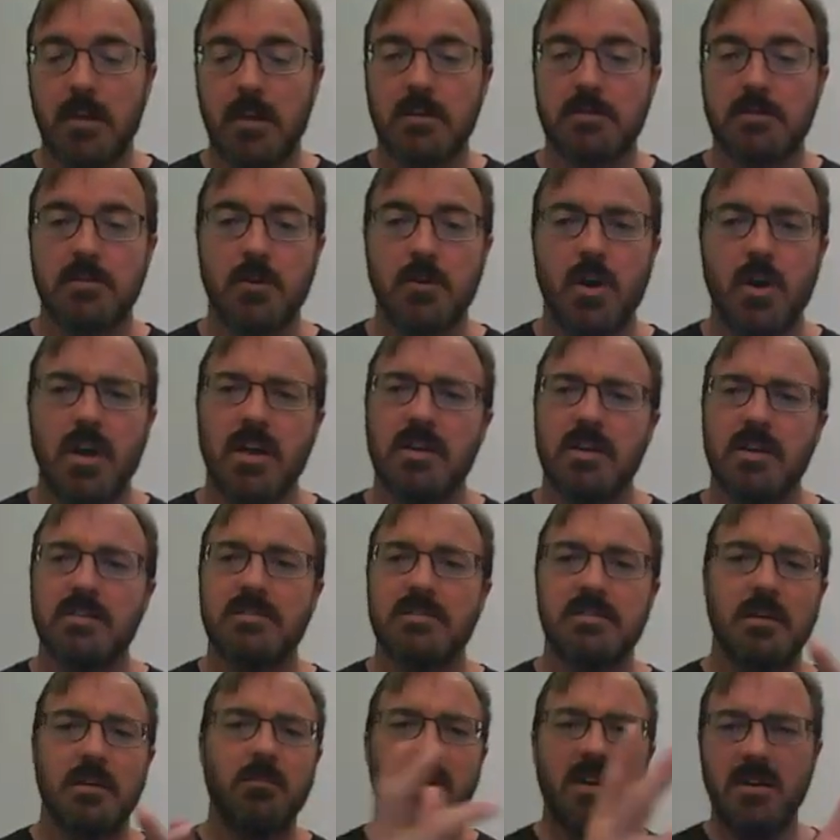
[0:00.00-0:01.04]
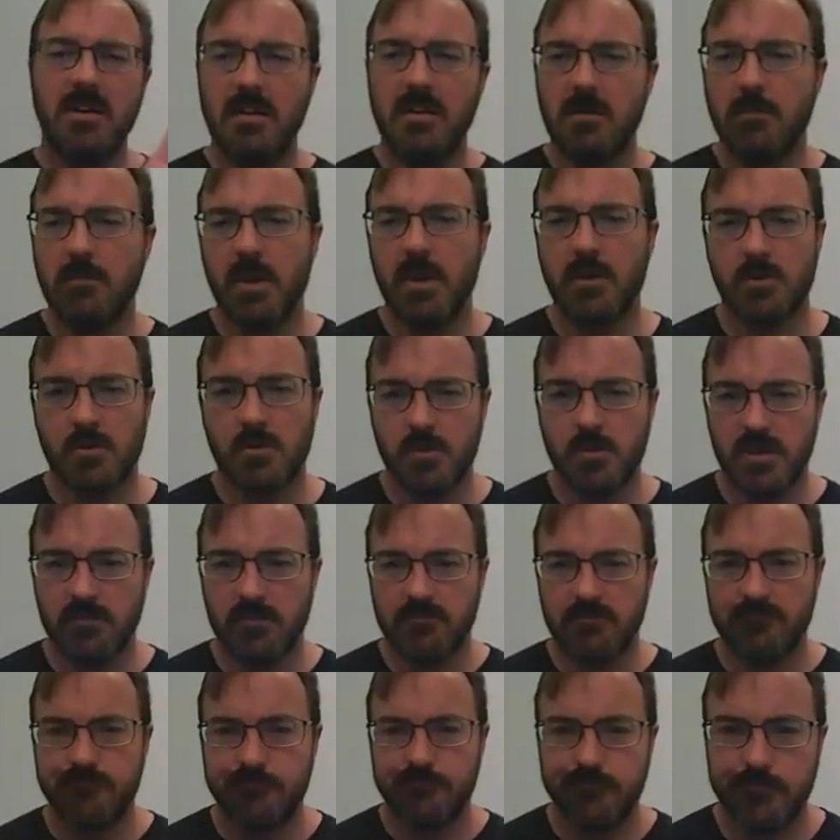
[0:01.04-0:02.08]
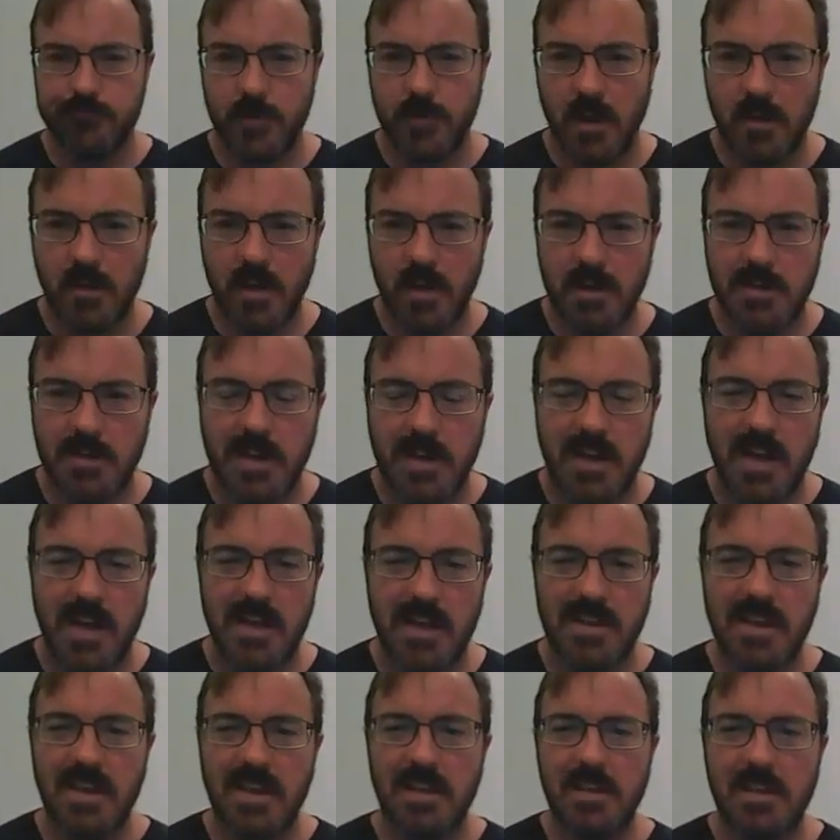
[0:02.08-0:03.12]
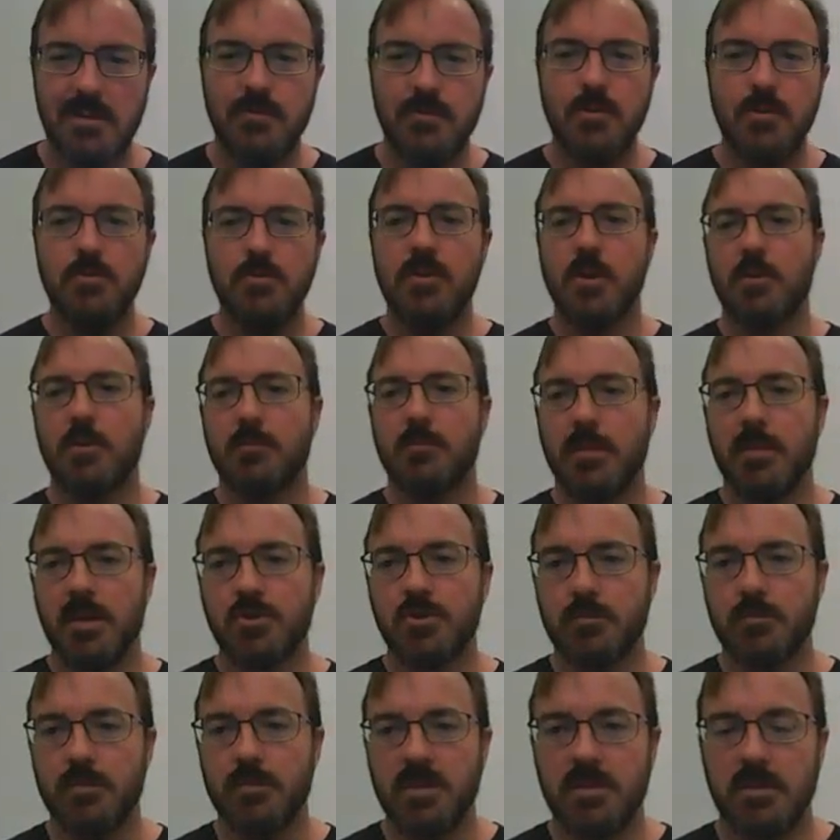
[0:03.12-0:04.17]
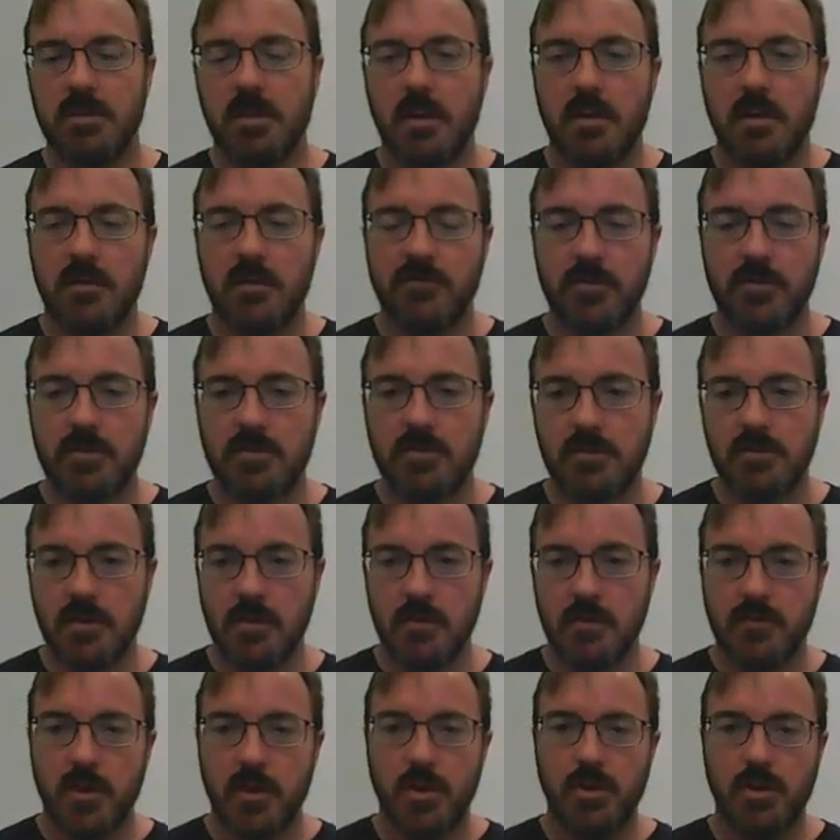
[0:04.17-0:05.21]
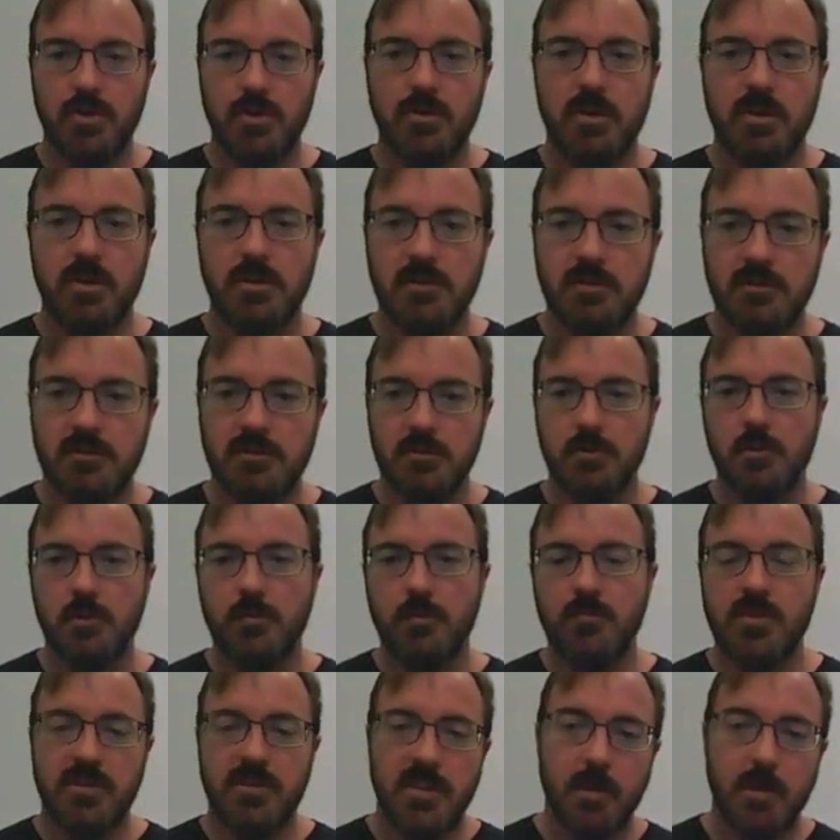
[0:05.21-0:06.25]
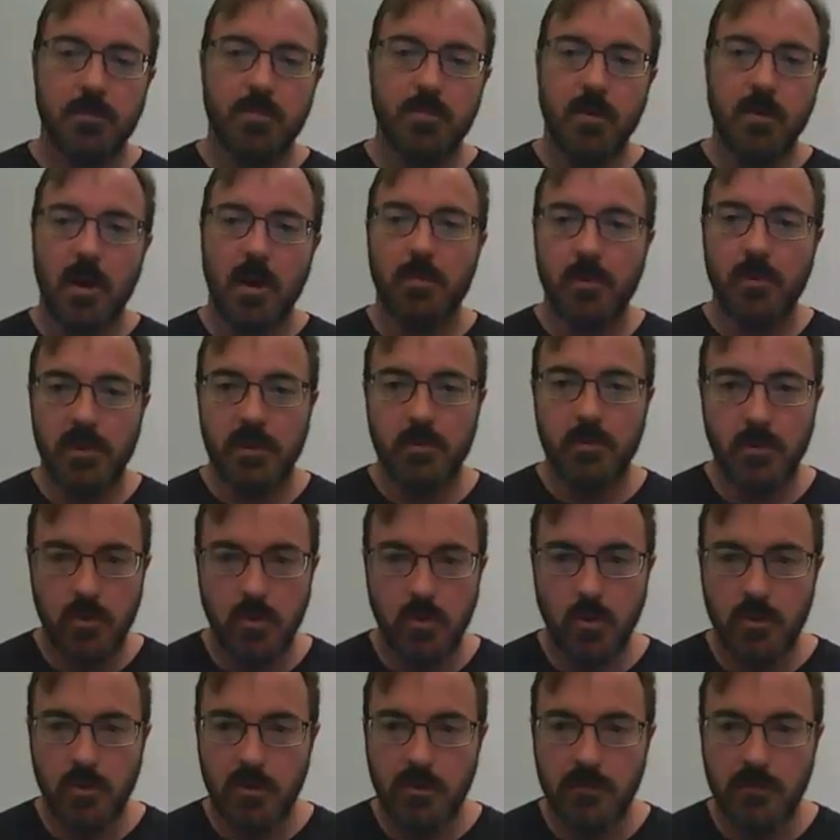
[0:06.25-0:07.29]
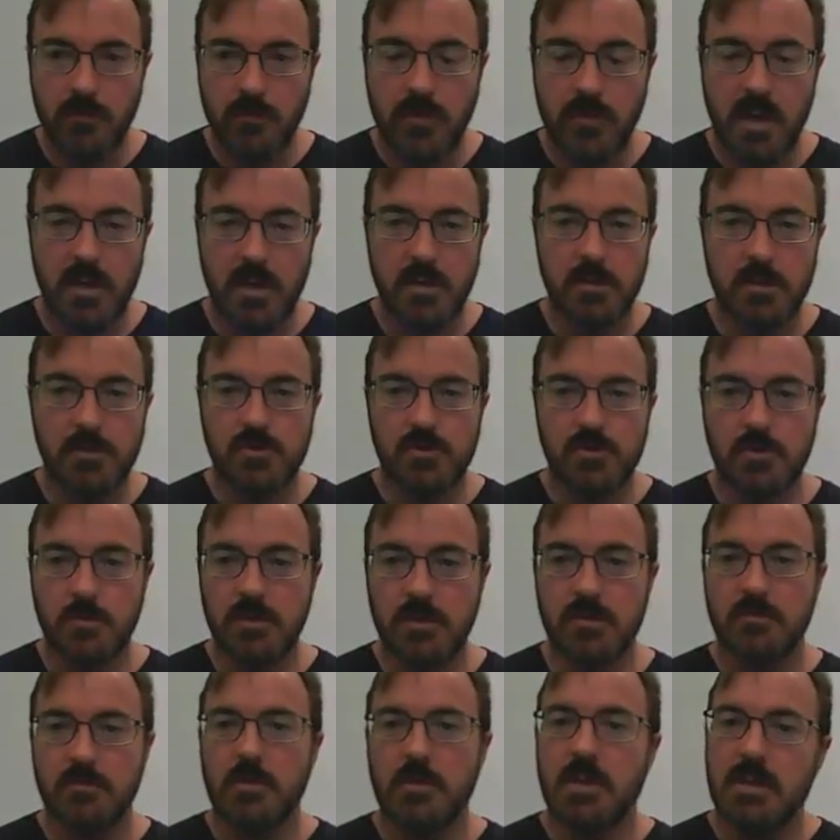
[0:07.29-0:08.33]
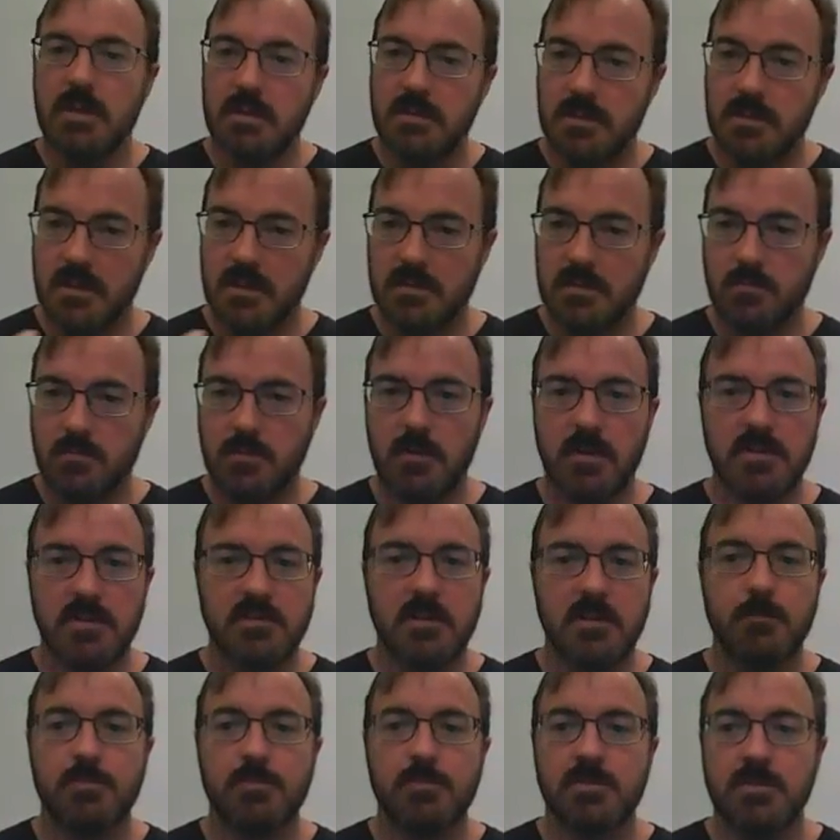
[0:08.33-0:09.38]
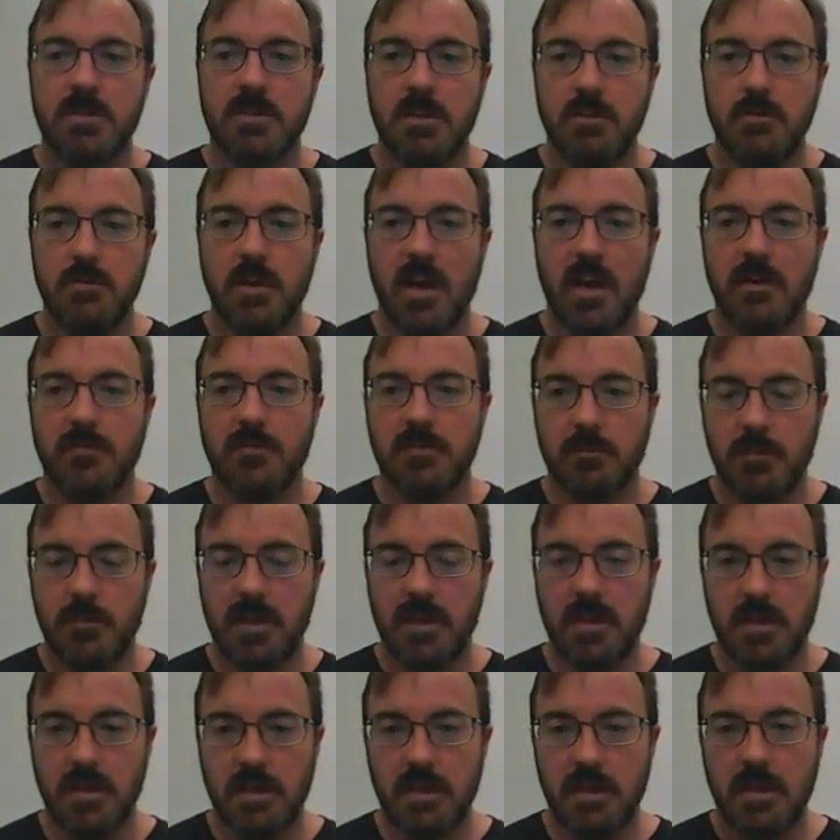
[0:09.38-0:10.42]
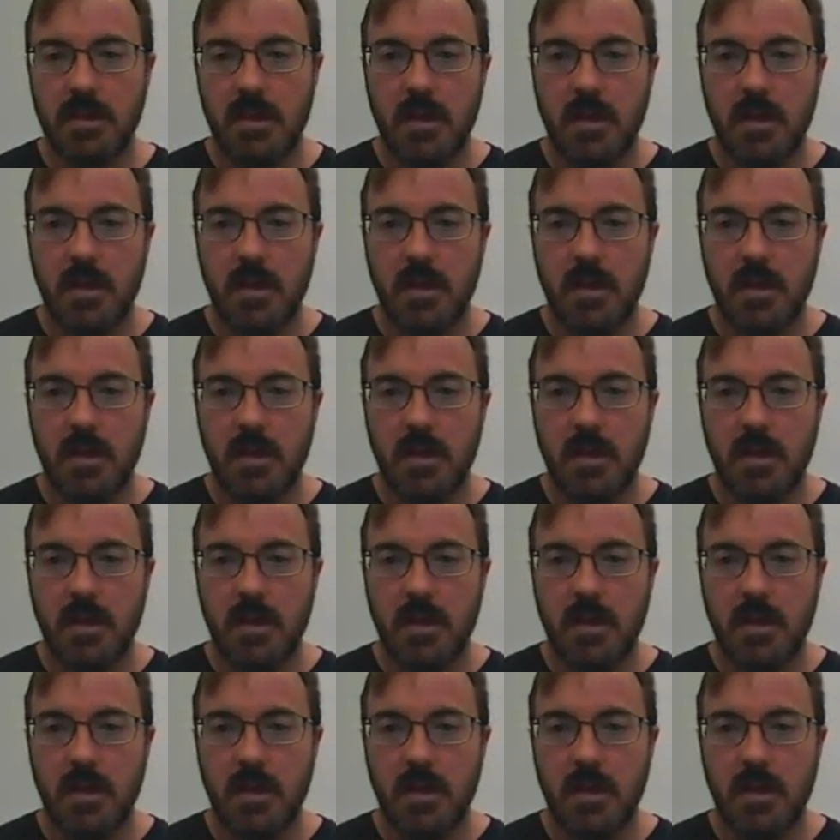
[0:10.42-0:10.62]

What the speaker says: So somebody did a measurement, all right, and they give you their measurement. First off, you can assume that they properly recorded from that instrument. That's the assumption that you have to make.